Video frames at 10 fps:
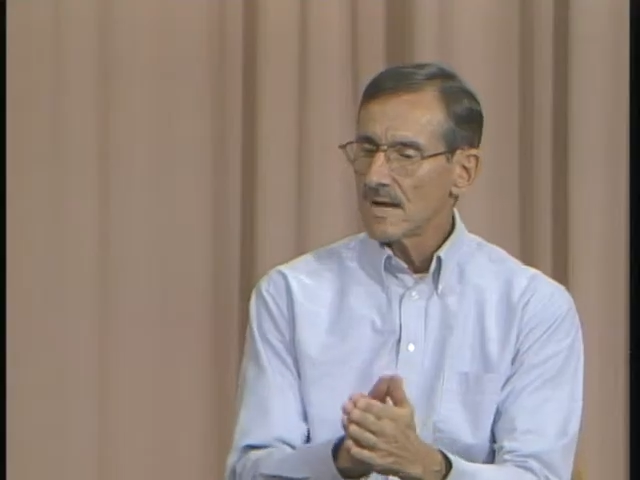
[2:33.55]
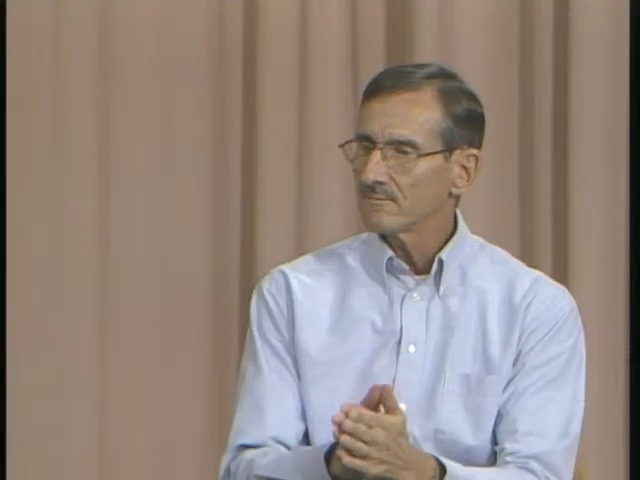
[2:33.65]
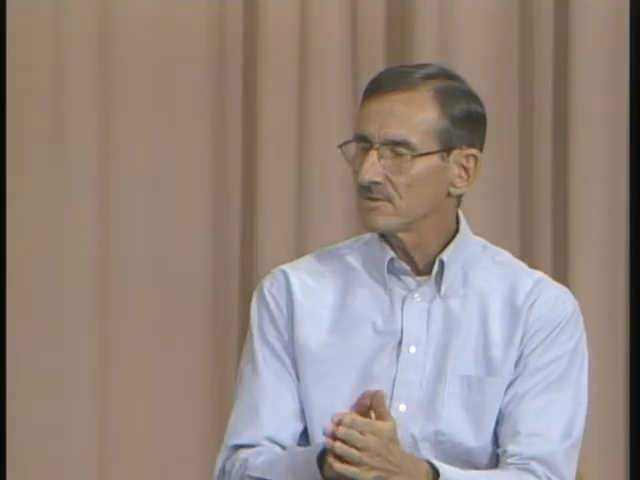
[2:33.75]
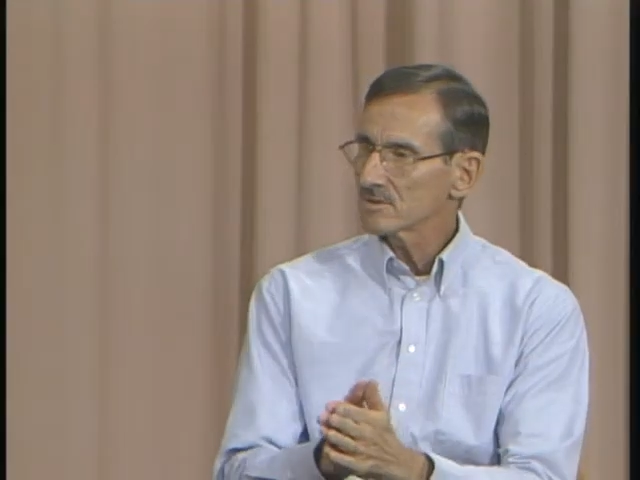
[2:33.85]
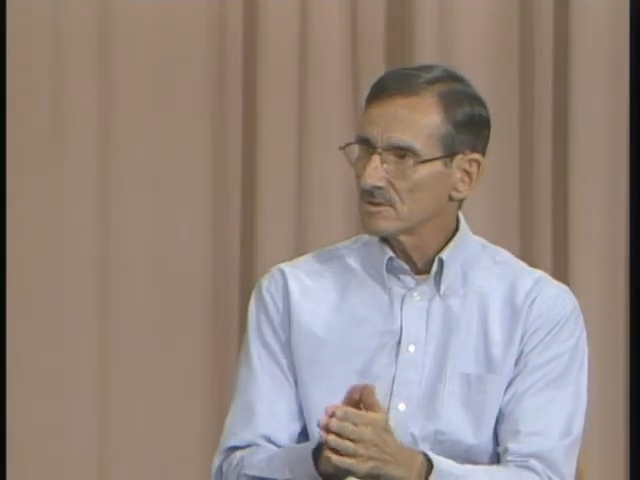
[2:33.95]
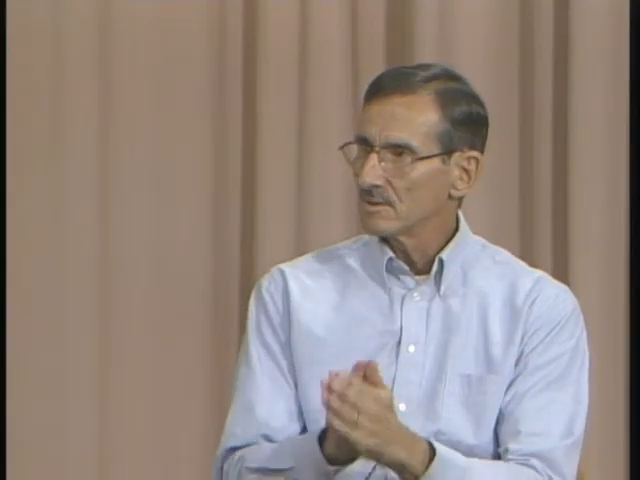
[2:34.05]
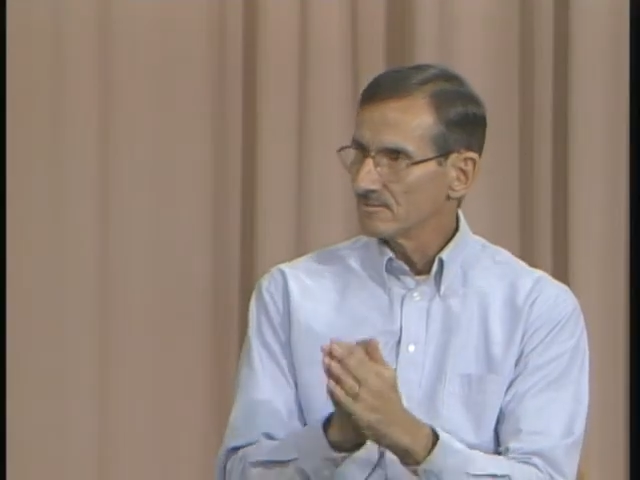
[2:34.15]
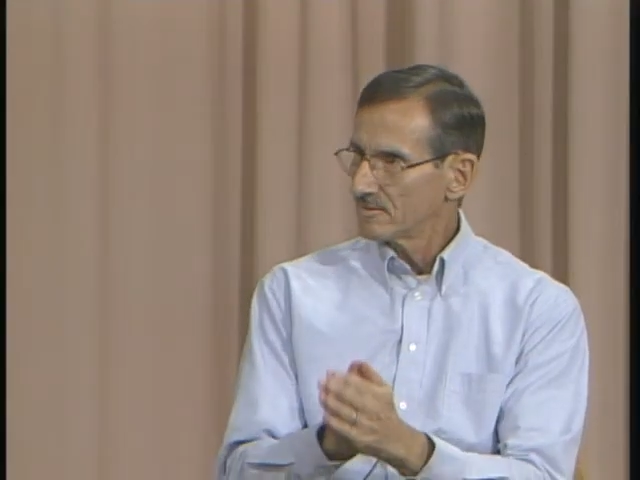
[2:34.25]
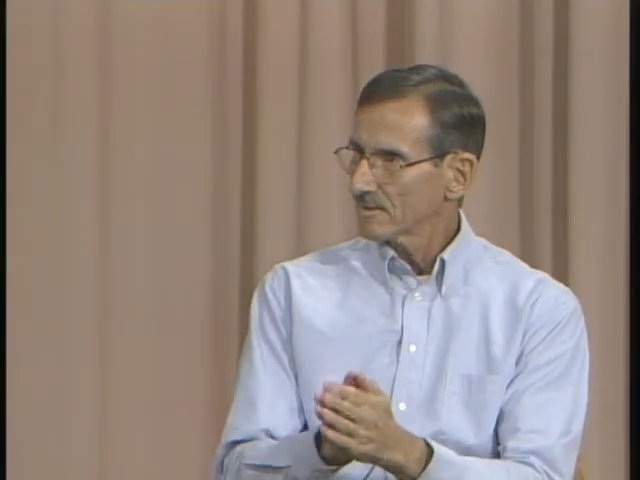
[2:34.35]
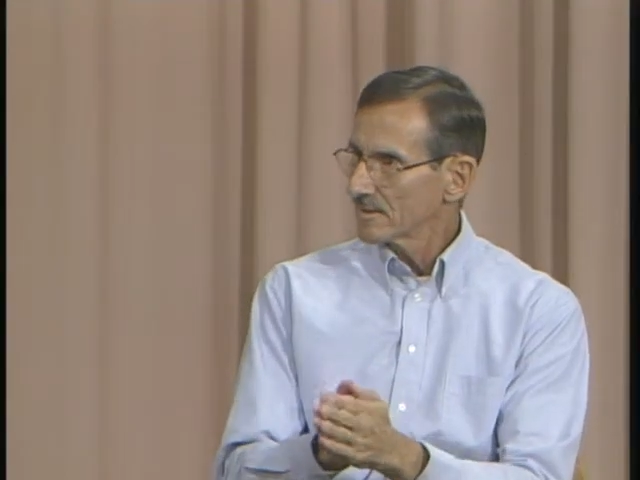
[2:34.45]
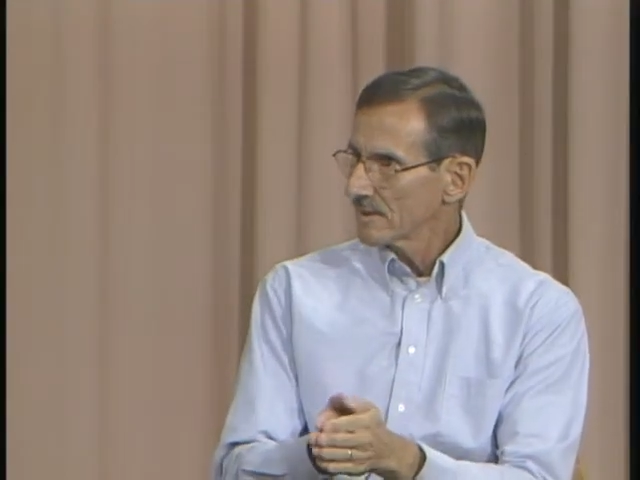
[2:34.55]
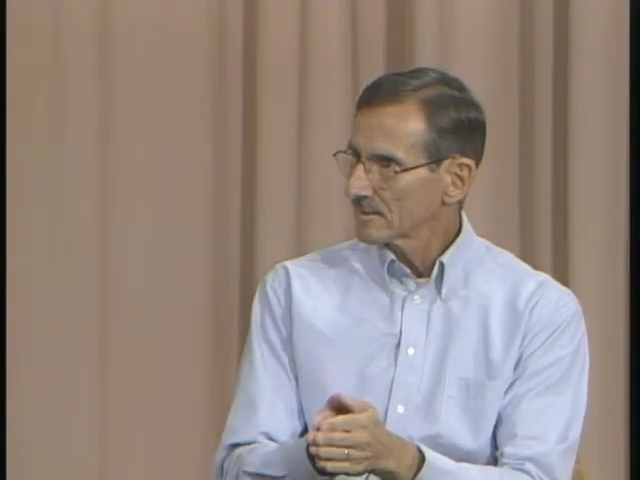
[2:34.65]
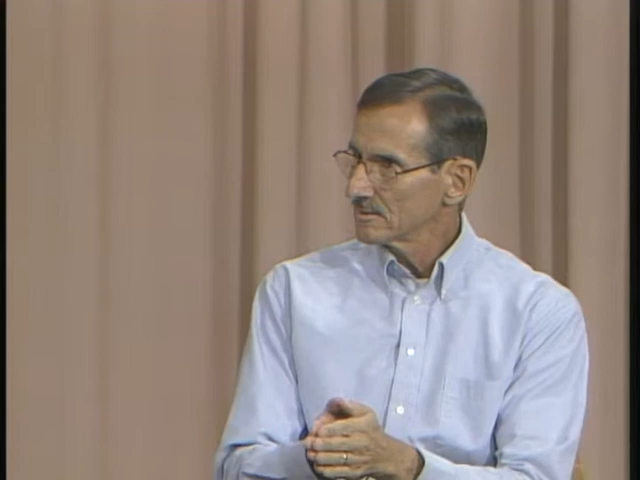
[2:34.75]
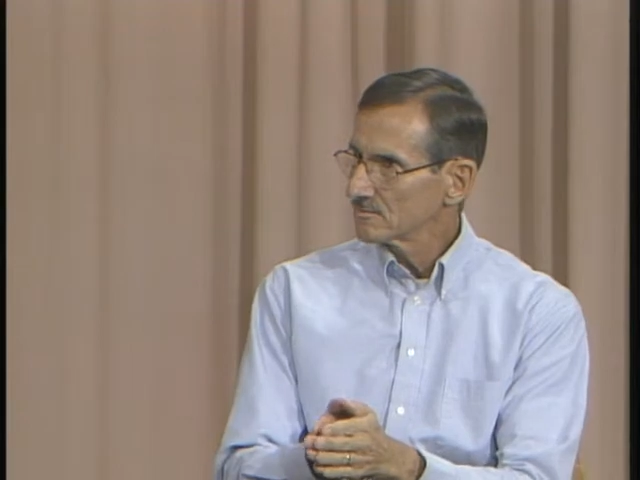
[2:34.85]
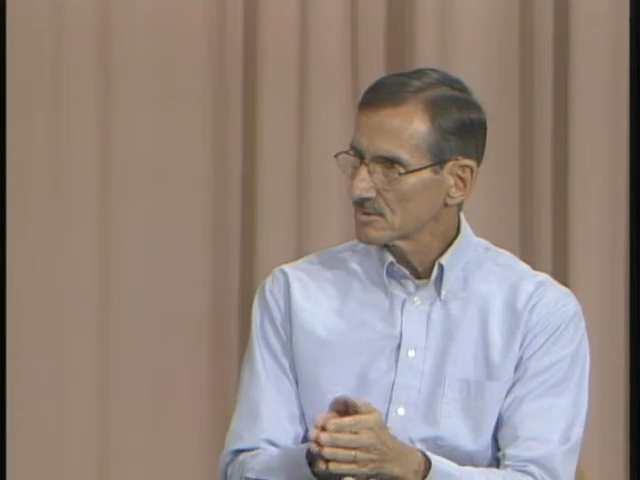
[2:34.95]
obviously been very
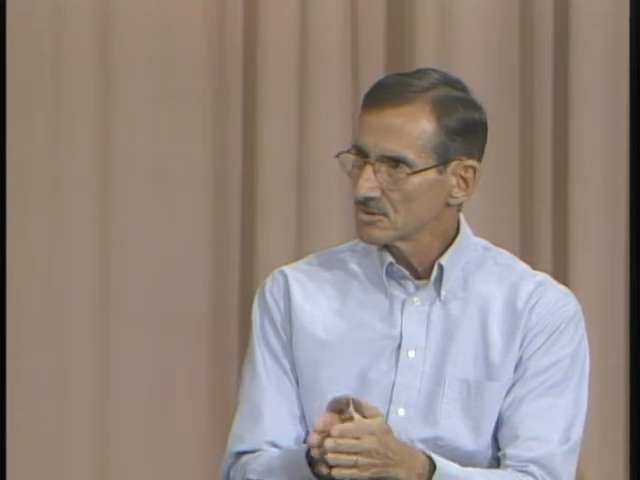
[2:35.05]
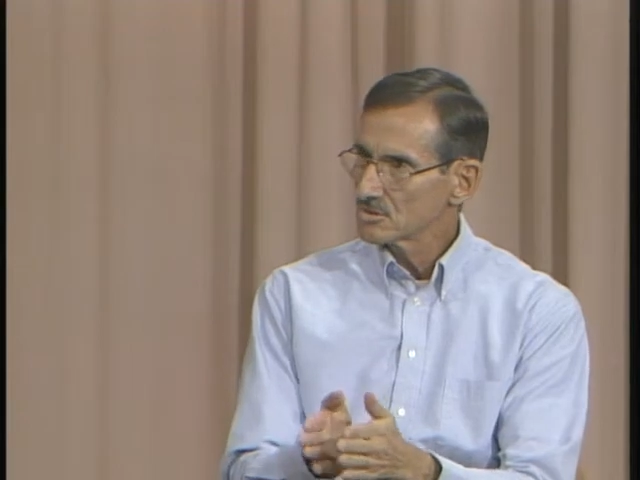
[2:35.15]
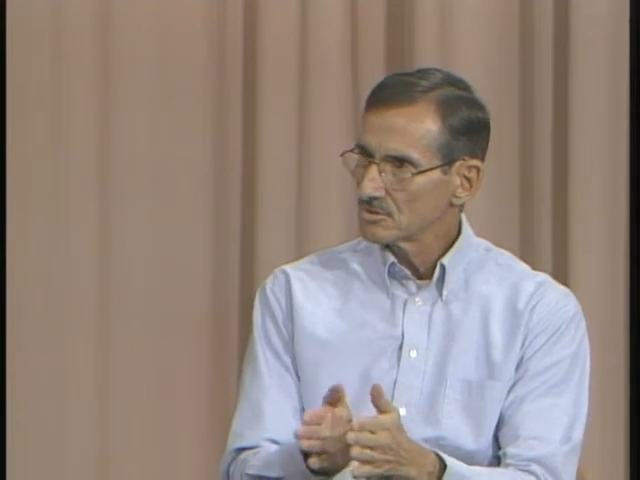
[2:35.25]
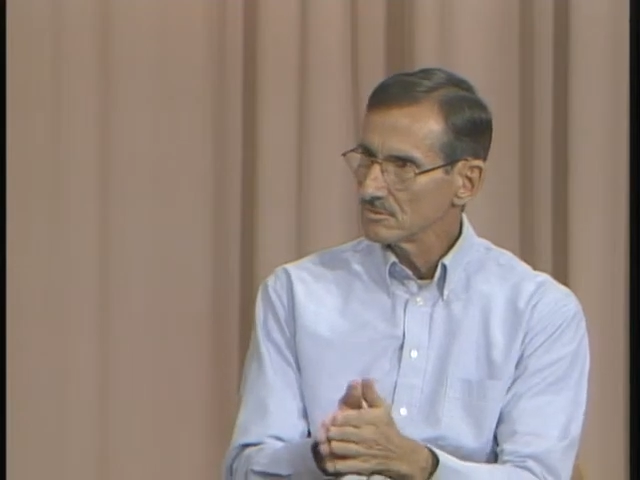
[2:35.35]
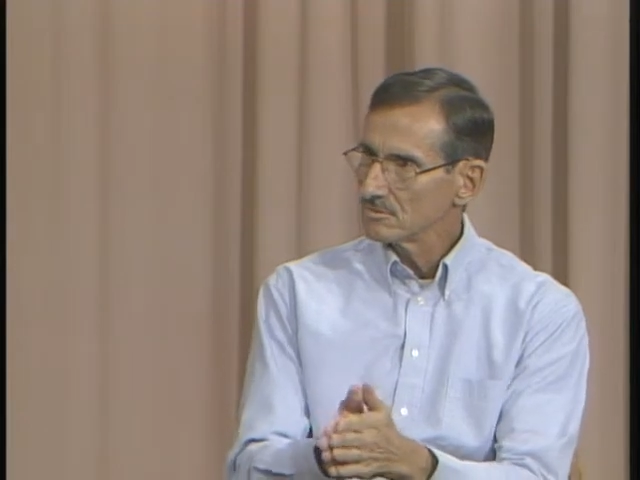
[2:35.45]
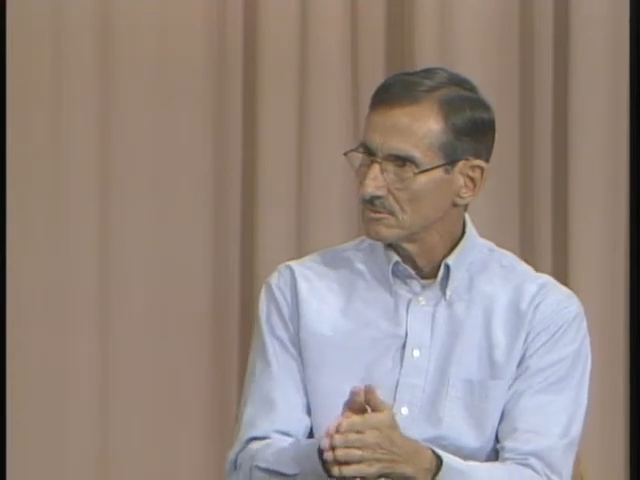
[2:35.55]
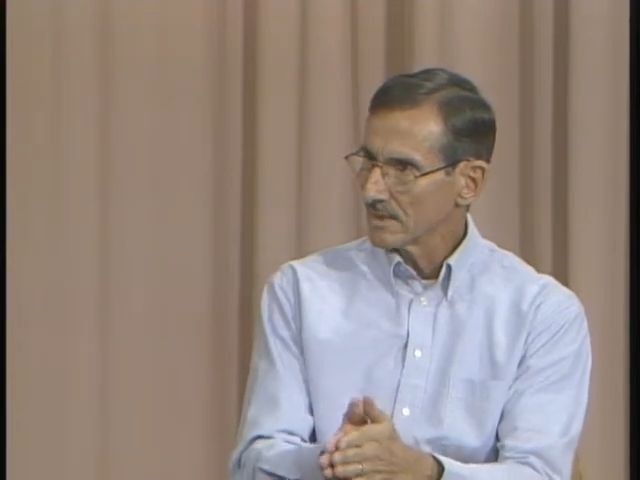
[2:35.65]
active since you